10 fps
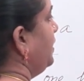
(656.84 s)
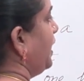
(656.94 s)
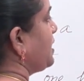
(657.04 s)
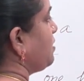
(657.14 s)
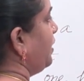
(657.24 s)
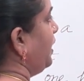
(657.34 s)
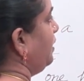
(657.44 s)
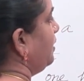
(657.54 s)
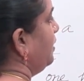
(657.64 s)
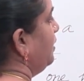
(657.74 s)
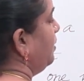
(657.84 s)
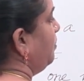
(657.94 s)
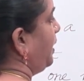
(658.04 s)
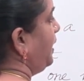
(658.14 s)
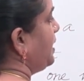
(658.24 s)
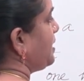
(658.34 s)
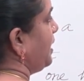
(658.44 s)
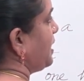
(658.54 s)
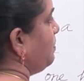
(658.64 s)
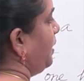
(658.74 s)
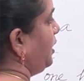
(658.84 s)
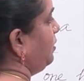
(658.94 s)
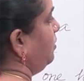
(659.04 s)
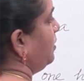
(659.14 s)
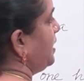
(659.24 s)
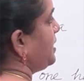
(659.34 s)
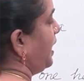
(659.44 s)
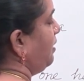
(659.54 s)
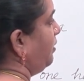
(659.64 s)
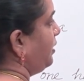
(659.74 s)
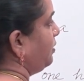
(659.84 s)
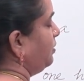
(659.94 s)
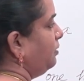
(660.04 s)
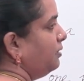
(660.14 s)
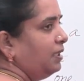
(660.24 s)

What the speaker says: x square minus x by 2 is equal to